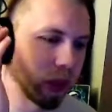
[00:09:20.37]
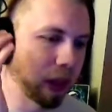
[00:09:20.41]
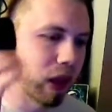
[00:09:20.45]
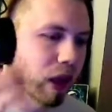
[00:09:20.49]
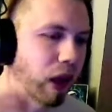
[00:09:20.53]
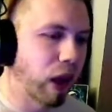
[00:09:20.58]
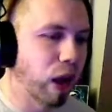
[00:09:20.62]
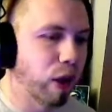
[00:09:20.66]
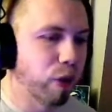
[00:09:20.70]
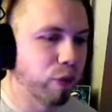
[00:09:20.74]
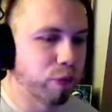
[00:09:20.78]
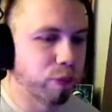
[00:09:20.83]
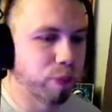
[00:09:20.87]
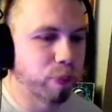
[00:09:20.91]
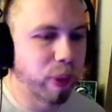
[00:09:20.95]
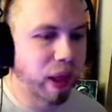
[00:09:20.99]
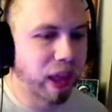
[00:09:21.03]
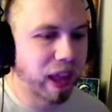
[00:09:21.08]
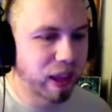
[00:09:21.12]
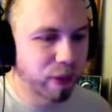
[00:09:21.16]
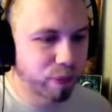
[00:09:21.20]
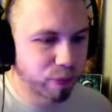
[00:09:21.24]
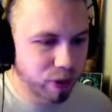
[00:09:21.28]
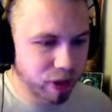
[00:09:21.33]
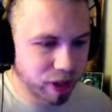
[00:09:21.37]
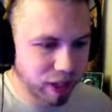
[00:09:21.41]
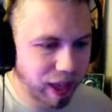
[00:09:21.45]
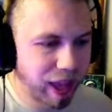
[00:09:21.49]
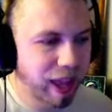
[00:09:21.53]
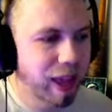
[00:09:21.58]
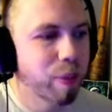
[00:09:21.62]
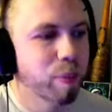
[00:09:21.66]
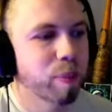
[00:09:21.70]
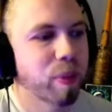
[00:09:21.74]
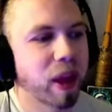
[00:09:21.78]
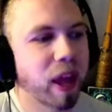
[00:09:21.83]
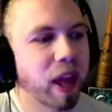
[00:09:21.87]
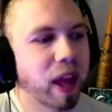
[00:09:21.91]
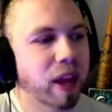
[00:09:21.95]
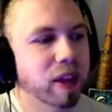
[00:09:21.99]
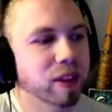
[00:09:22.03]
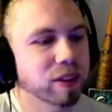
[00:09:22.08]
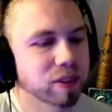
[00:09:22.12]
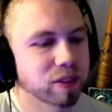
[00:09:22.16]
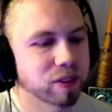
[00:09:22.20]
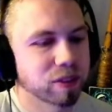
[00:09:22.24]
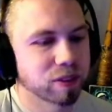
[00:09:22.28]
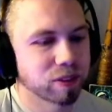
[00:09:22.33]
of paying for Game
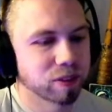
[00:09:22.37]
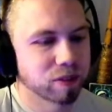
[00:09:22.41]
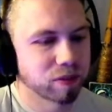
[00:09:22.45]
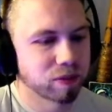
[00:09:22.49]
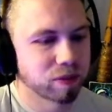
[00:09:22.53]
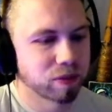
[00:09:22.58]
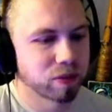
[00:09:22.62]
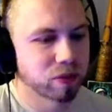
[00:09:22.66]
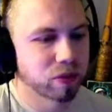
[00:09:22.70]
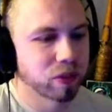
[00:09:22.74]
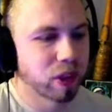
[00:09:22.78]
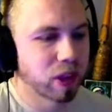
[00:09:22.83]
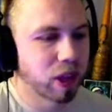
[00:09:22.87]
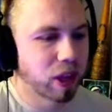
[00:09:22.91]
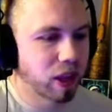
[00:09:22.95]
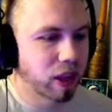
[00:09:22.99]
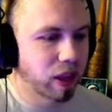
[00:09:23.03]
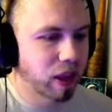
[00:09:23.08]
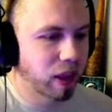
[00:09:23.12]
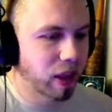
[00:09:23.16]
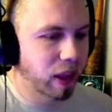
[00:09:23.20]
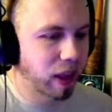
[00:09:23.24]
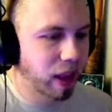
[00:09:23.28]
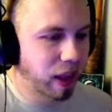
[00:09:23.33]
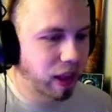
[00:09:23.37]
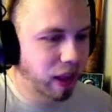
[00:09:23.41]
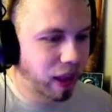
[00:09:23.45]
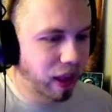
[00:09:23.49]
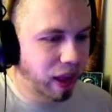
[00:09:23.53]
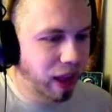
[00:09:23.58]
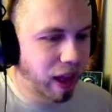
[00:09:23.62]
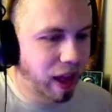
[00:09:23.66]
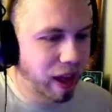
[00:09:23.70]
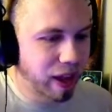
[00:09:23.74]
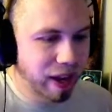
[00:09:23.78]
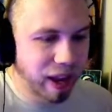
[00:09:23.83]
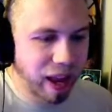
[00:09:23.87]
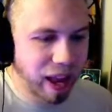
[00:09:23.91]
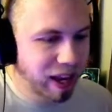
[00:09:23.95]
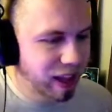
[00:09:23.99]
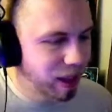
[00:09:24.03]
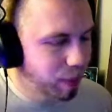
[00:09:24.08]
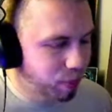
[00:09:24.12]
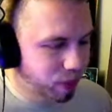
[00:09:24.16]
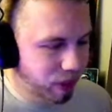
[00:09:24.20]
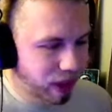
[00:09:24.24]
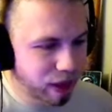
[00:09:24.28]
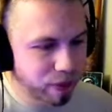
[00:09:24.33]
Pass on any
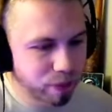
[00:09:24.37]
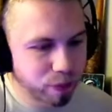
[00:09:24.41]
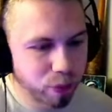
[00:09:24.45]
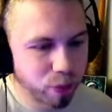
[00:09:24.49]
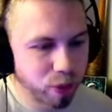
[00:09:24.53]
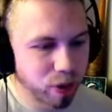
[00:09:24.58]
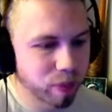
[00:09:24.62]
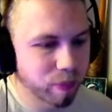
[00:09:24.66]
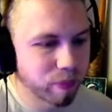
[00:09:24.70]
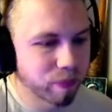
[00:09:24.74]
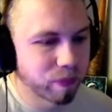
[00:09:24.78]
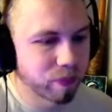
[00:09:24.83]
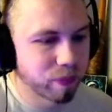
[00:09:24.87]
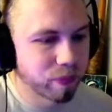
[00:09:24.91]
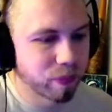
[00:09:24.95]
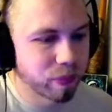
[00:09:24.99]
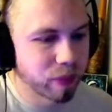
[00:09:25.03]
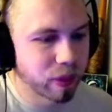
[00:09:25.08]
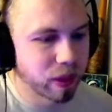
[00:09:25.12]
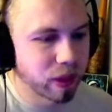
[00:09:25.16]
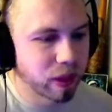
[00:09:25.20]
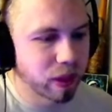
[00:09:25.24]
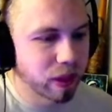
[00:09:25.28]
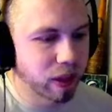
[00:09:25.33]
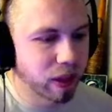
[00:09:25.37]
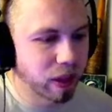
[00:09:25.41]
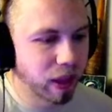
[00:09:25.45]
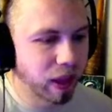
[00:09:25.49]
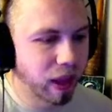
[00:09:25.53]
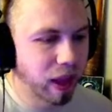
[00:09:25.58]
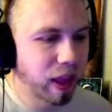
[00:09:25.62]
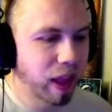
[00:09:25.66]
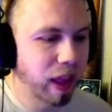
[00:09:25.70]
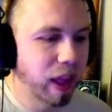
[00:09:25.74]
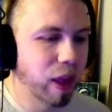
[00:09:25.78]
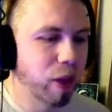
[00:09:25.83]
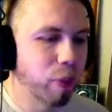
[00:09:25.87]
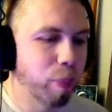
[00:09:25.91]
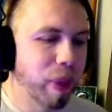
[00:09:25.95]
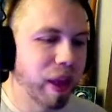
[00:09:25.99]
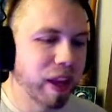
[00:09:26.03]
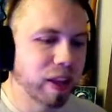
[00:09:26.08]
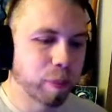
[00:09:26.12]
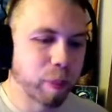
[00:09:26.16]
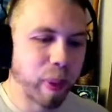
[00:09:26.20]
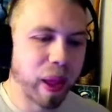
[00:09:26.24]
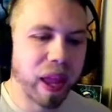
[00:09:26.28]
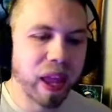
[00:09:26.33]
platform, it, it
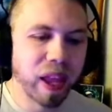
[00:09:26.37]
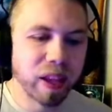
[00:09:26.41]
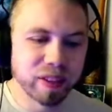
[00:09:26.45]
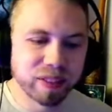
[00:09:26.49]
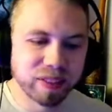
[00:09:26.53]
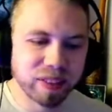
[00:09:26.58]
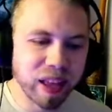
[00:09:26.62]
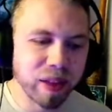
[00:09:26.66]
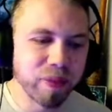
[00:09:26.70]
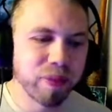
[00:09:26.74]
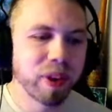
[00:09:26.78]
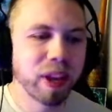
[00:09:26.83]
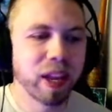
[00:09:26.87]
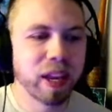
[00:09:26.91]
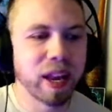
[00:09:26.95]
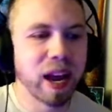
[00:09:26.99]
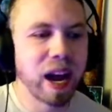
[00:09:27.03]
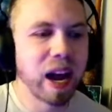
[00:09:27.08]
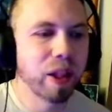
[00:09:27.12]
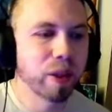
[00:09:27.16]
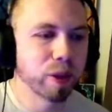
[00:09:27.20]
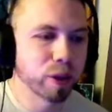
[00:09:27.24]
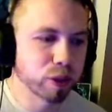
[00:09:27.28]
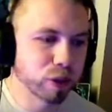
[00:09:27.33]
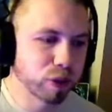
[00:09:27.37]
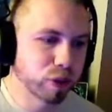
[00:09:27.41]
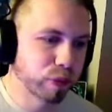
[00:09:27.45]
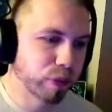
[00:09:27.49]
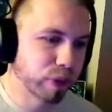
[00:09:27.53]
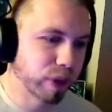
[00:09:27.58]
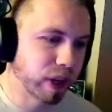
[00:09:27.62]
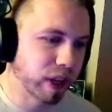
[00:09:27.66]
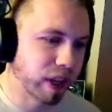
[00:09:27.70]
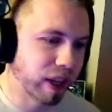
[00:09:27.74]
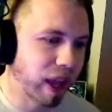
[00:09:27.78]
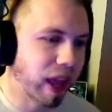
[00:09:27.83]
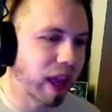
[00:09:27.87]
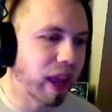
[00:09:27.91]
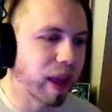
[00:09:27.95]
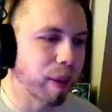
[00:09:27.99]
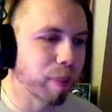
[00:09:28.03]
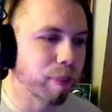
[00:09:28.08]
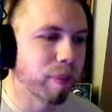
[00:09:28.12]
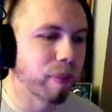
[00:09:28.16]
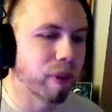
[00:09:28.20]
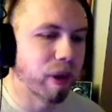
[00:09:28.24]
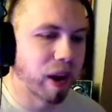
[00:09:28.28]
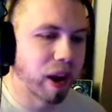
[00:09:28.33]
makes paying $70 for a
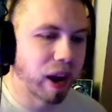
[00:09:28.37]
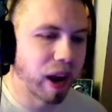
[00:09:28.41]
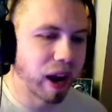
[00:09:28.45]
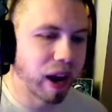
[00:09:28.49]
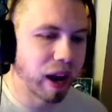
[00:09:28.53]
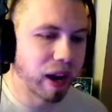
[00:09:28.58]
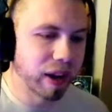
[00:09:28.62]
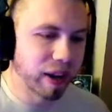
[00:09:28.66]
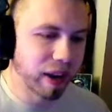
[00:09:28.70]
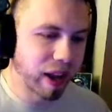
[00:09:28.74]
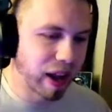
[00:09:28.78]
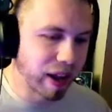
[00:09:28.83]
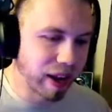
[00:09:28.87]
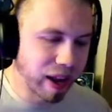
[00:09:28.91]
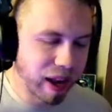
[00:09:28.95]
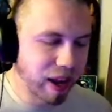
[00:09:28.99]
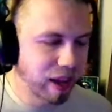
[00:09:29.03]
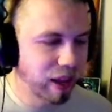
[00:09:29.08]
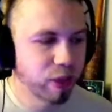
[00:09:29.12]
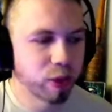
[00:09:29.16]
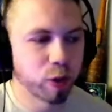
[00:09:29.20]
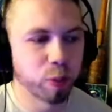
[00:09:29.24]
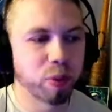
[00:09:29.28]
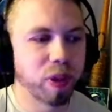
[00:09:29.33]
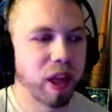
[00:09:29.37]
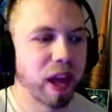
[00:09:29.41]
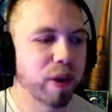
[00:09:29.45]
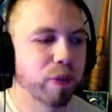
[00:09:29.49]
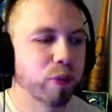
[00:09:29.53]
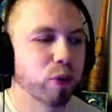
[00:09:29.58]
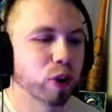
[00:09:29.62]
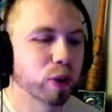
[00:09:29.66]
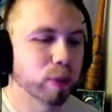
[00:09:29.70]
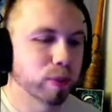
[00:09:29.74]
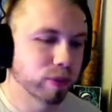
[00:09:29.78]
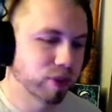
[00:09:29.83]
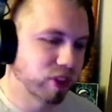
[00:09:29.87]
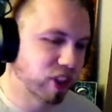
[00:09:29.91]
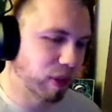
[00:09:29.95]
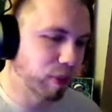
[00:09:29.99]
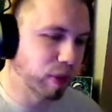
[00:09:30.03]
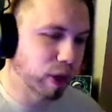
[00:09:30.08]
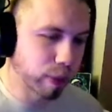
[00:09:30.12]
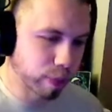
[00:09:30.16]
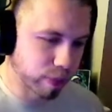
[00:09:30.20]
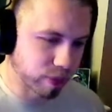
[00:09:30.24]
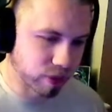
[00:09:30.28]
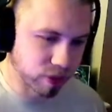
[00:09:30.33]
game on, on any other platform seem
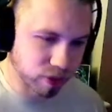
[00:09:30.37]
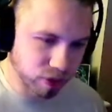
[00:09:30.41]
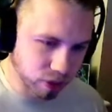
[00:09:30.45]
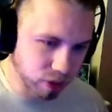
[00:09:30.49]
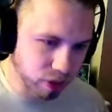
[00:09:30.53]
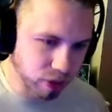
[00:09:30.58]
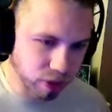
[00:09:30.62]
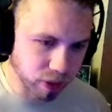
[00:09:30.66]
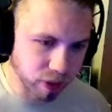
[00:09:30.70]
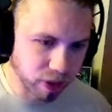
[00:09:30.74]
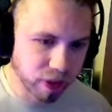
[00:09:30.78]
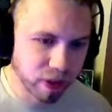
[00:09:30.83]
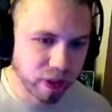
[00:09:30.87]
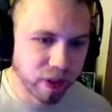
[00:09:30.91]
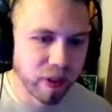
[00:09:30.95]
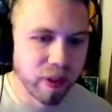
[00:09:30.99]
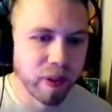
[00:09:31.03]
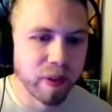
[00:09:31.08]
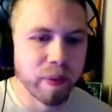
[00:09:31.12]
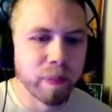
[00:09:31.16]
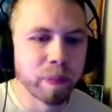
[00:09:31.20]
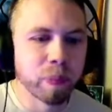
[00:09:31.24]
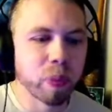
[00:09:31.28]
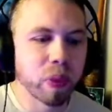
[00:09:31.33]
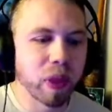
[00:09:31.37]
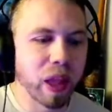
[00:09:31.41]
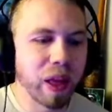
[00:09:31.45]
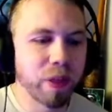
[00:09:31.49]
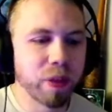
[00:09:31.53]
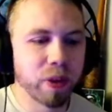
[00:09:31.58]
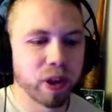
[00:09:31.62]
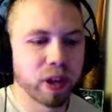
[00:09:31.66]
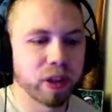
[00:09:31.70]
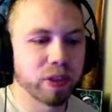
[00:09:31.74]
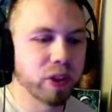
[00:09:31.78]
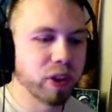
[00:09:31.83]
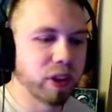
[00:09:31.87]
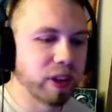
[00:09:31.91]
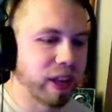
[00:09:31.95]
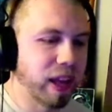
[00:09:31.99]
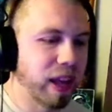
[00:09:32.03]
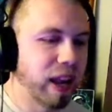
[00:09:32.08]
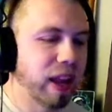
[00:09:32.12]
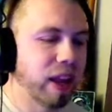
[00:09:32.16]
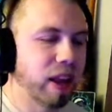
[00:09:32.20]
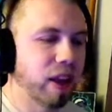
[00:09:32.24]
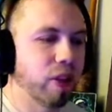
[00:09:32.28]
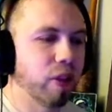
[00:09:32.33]
absurd. And they're they're
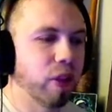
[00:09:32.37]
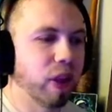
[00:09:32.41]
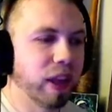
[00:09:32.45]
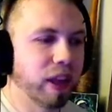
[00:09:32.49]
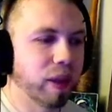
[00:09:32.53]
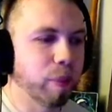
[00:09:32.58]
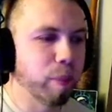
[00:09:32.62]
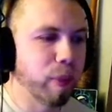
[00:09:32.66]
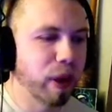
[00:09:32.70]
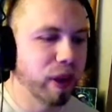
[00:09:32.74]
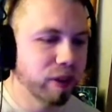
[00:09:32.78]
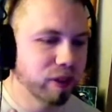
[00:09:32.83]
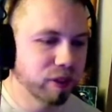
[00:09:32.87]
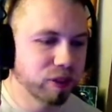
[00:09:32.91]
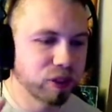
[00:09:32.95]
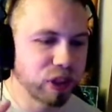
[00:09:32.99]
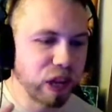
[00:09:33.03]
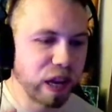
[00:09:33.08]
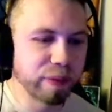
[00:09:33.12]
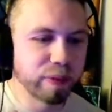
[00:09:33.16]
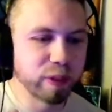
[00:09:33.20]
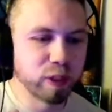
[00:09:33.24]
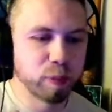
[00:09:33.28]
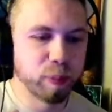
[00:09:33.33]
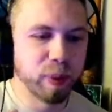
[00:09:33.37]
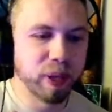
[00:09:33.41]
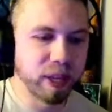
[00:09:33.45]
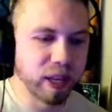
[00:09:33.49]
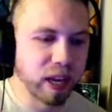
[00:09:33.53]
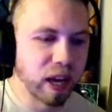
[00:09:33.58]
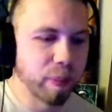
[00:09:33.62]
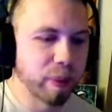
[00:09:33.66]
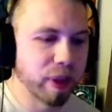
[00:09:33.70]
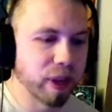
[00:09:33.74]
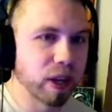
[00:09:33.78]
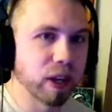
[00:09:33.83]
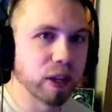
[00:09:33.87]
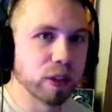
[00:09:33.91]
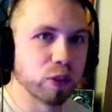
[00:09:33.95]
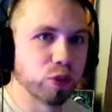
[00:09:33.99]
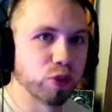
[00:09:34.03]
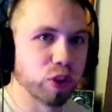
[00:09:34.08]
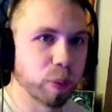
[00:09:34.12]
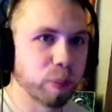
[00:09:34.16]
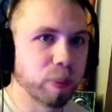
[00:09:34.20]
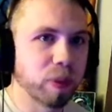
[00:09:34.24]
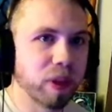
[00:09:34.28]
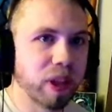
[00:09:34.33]
getting like Microsoft is becoming a
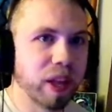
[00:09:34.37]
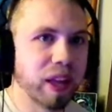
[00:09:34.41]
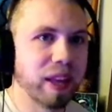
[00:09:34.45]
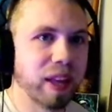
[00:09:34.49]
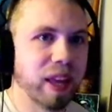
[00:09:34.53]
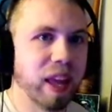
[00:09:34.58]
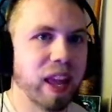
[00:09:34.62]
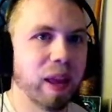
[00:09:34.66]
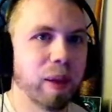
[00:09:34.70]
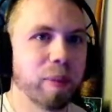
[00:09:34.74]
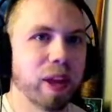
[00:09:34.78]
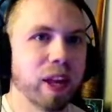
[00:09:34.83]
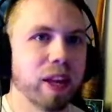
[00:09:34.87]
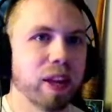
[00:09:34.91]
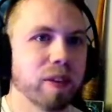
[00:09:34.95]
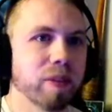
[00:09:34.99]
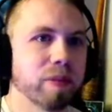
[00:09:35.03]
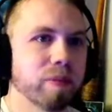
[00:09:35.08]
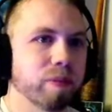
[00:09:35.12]
AAA gaming